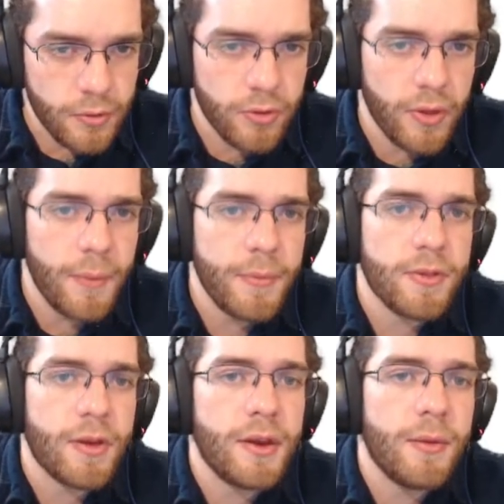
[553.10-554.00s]
So that
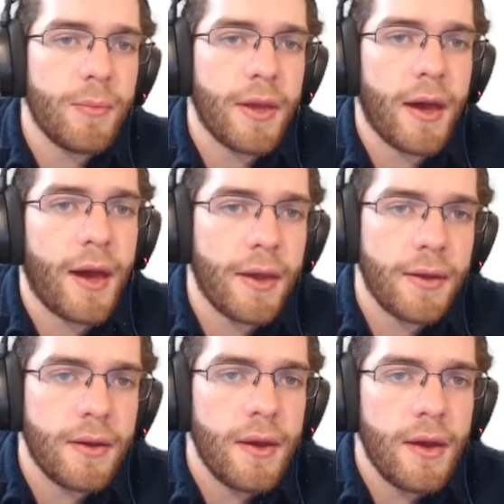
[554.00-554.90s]
means I need my
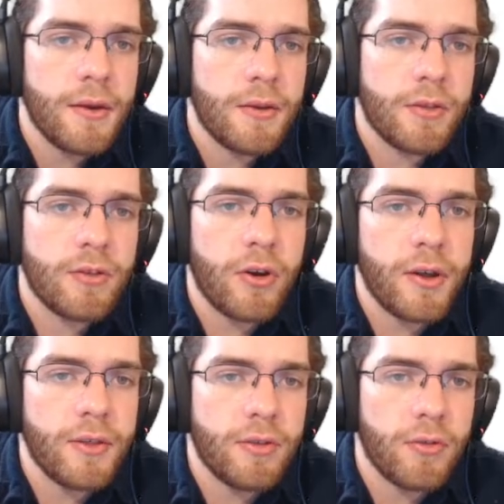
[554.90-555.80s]
I to start
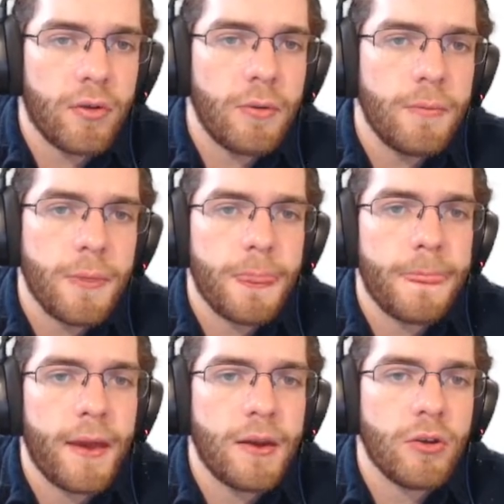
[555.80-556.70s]
at 0
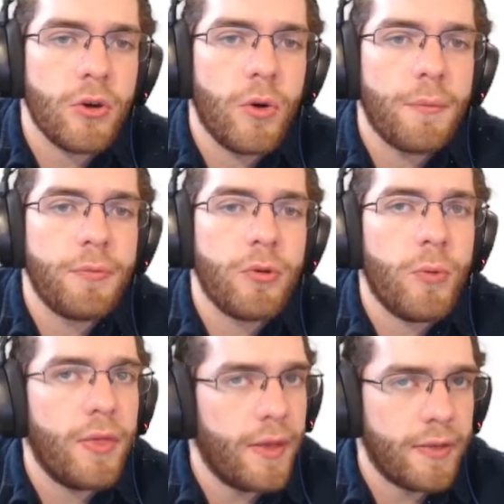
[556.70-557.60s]
and to go up to
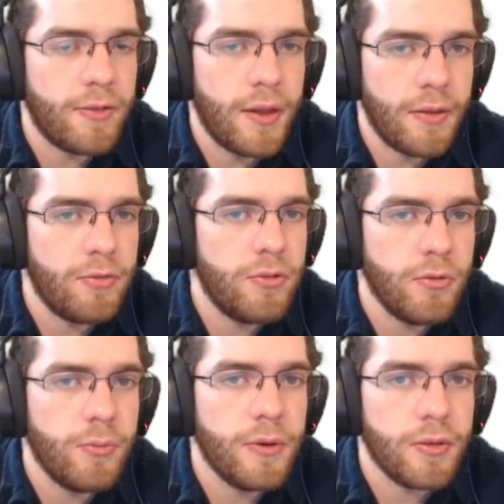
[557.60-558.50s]
1 less than
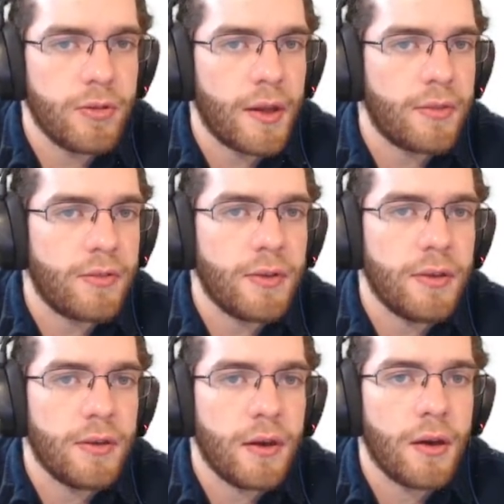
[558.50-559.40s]
2, because that's
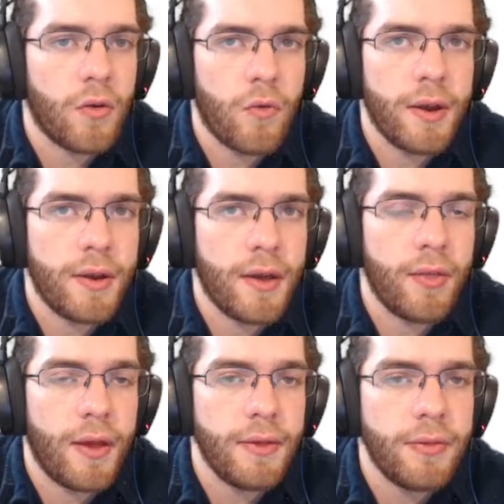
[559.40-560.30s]
the
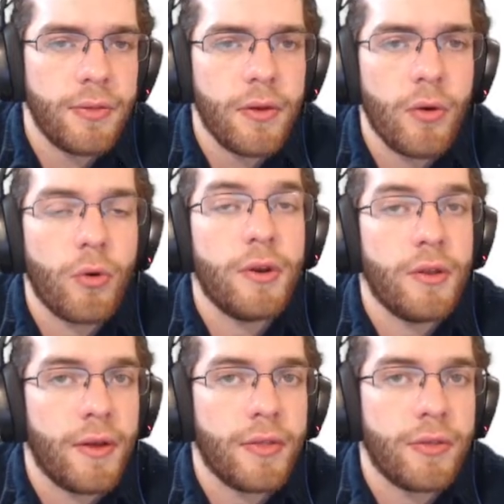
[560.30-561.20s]
array.length, or
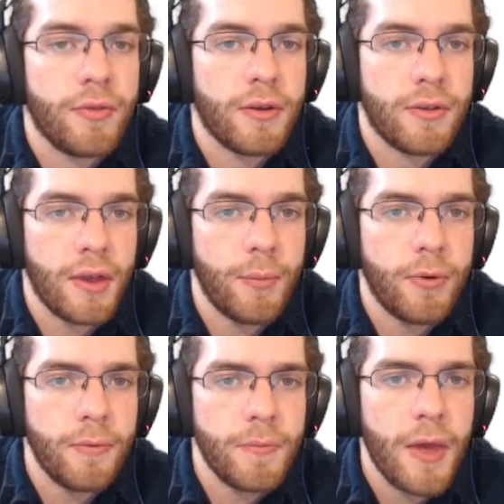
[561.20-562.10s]
the length of the
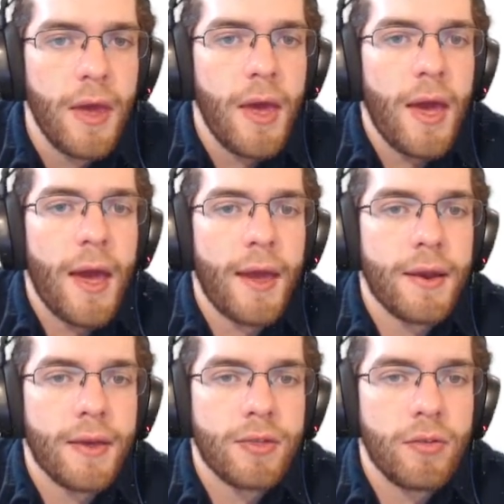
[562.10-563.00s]
table.
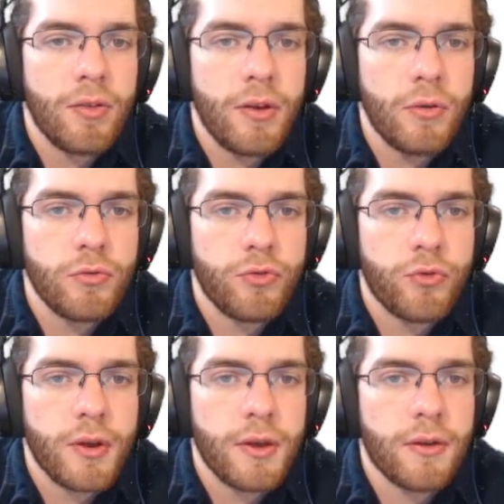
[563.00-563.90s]
And as a little
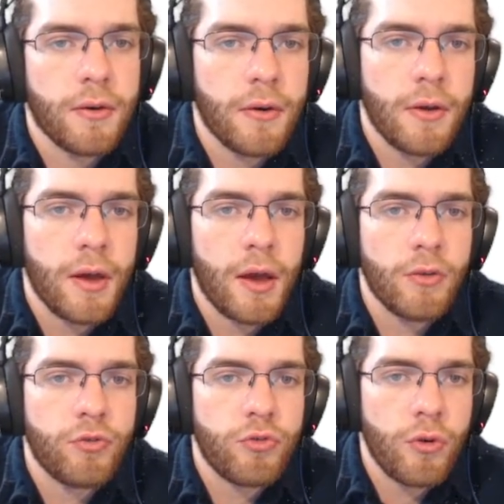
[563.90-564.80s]
trick here,
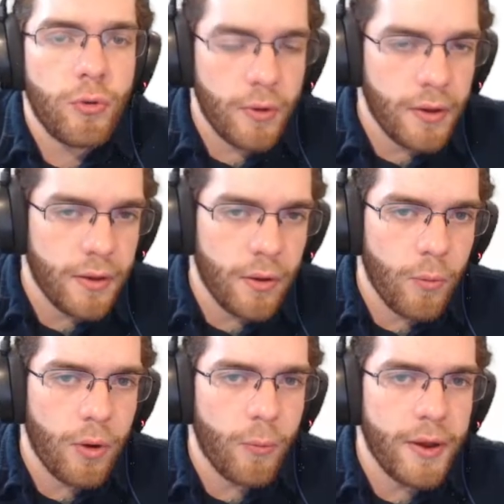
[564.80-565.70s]
I'll show
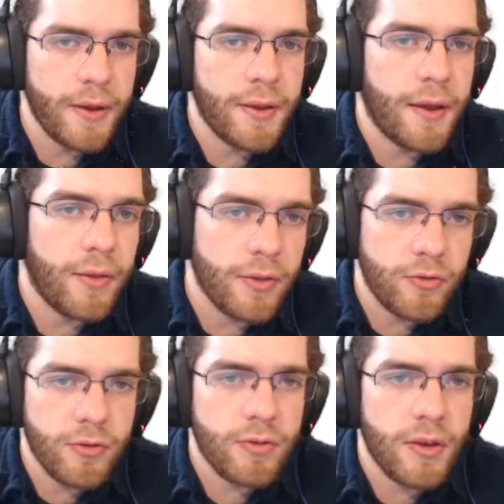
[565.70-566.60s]
one way that, let's
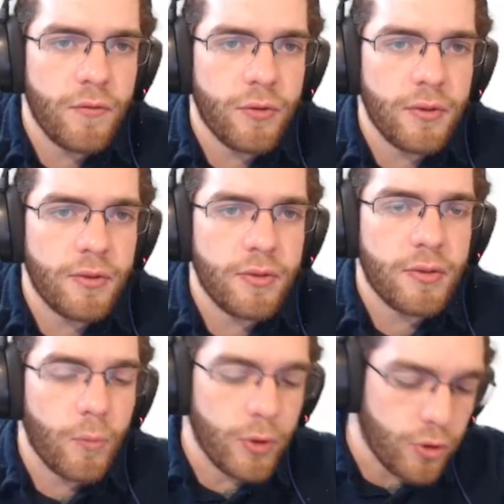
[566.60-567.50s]
just say, for instance,
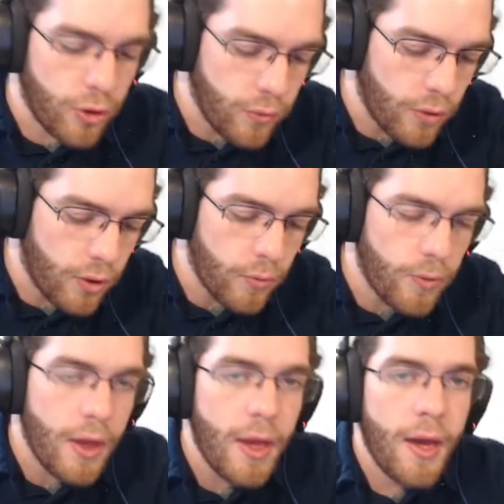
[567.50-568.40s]
that we don't
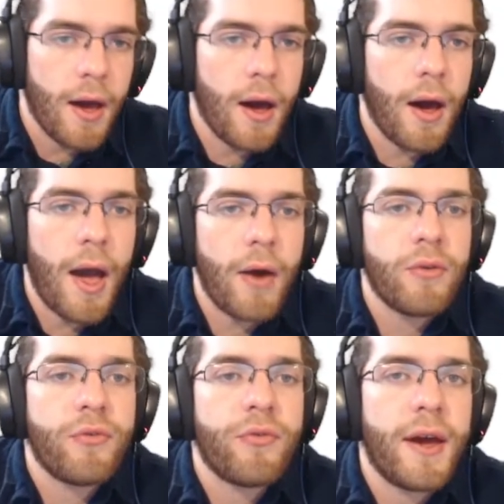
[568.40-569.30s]
know how
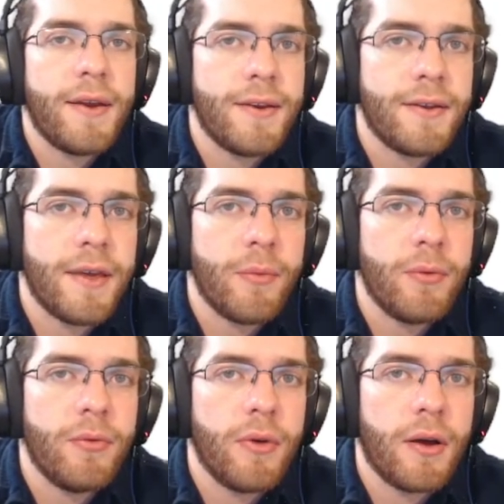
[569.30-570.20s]
to find the
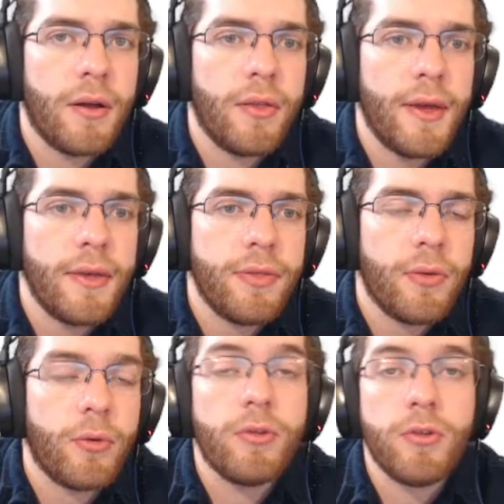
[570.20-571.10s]
table
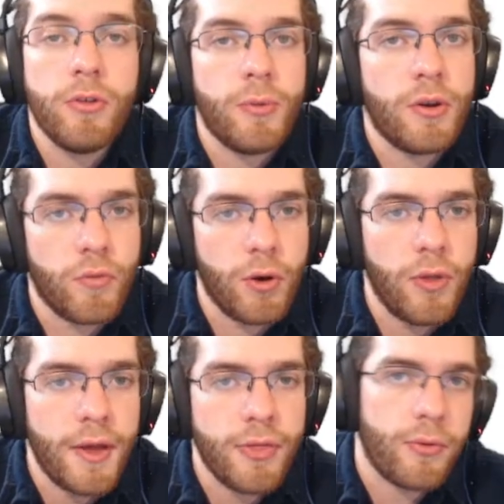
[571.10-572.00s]
length, or excuse me, the row
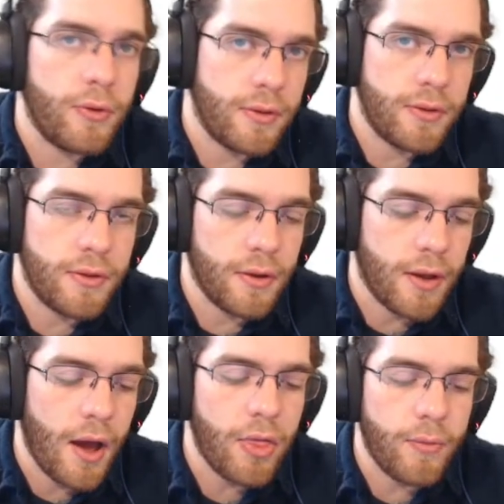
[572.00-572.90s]
length or the
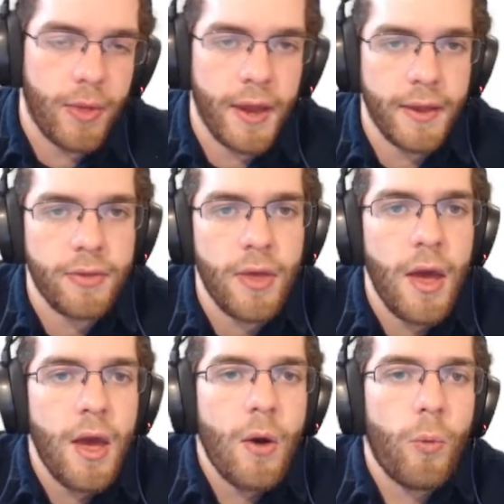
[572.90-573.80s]
column length.
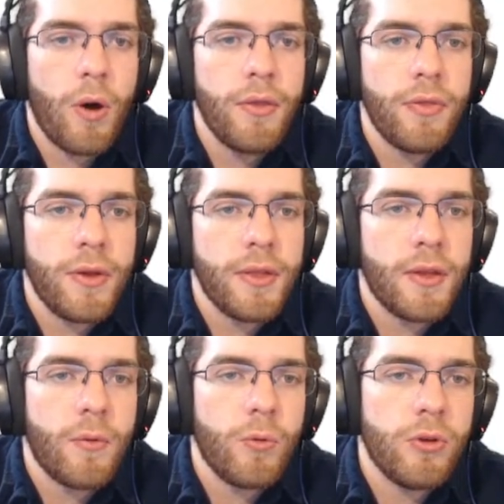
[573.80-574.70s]
One thing
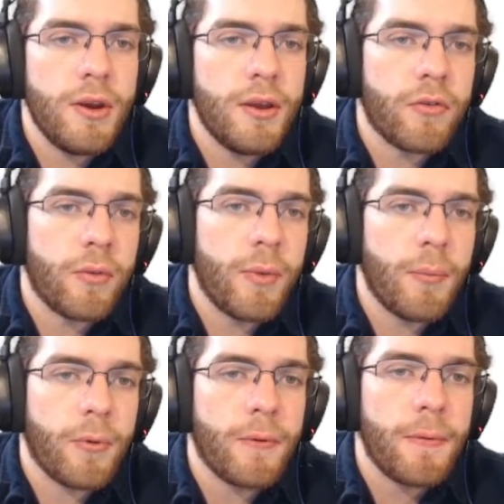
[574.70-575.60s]
that you need to
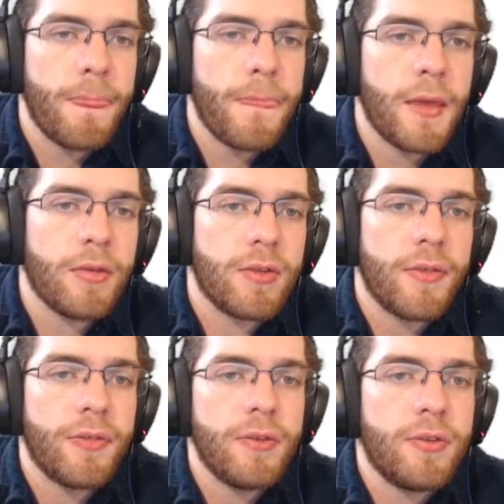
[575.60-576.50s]
remember is
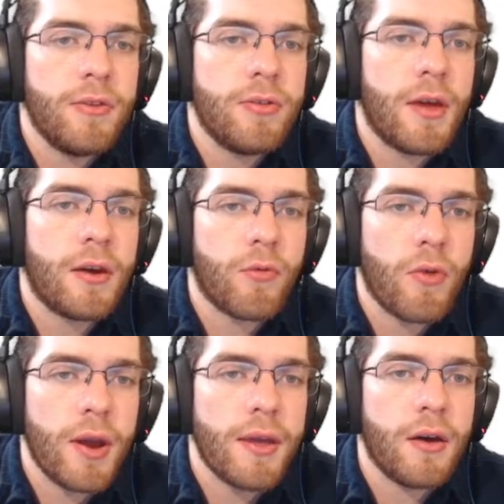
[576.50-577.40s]
that this is an
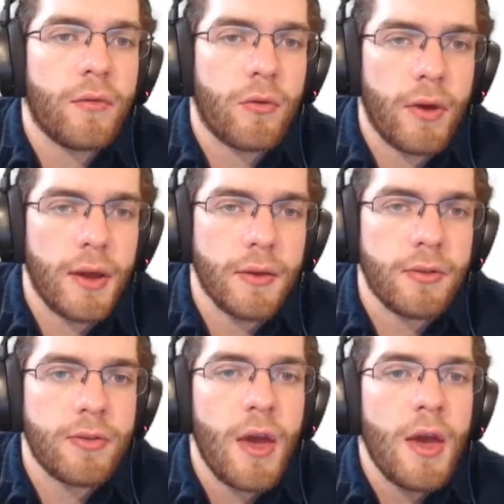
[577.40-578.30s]
array of
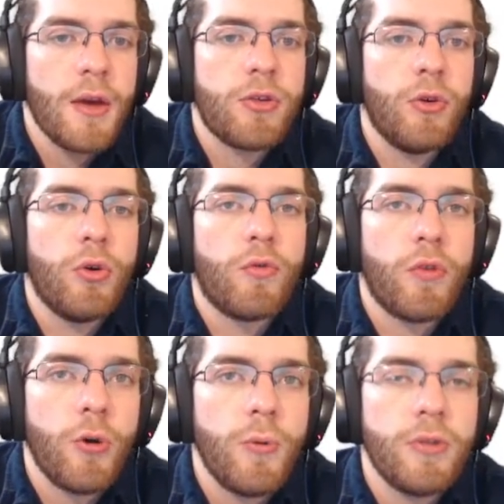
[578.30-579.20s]
arrays. So the
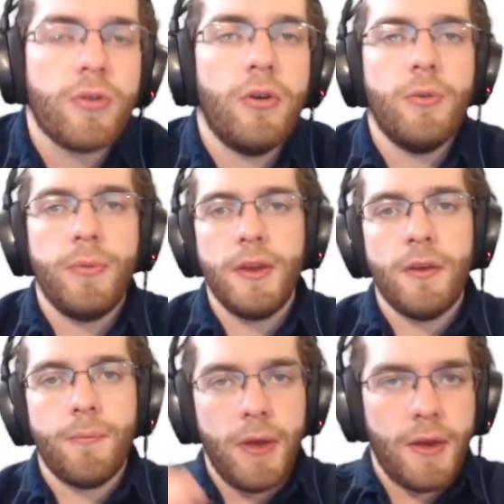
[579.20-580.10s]
row is going to be
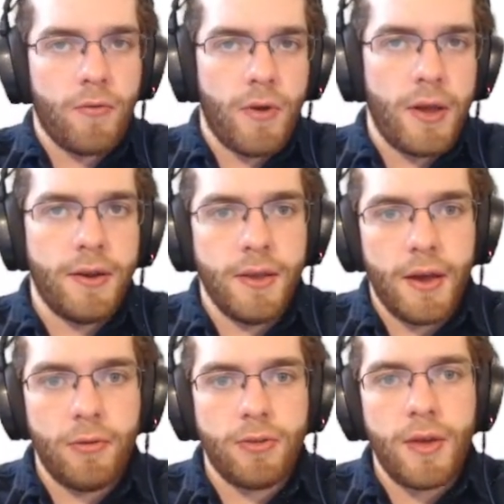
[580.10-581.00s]
the big array on the
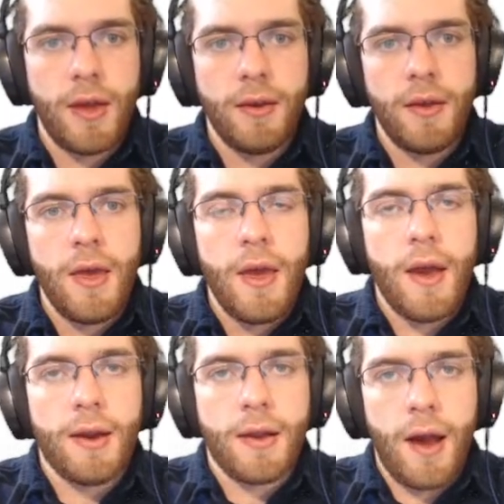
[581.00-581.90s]
outside,
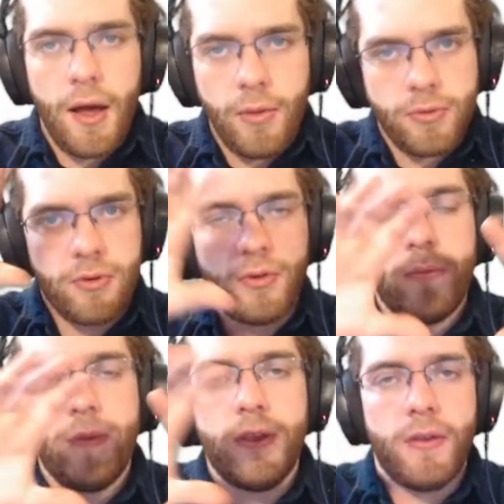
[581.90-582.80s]
and the columns are going
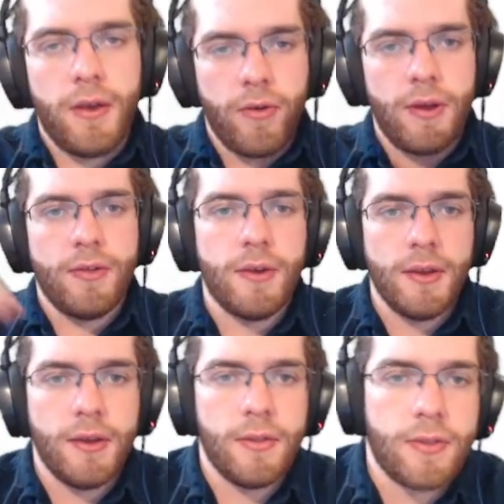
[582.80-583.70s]
to be the arrays in
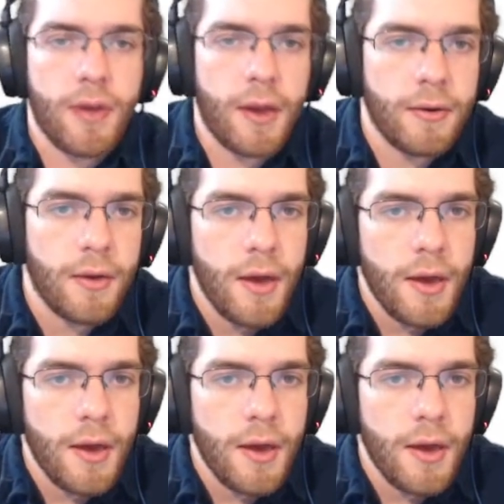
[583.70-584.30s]
the inside.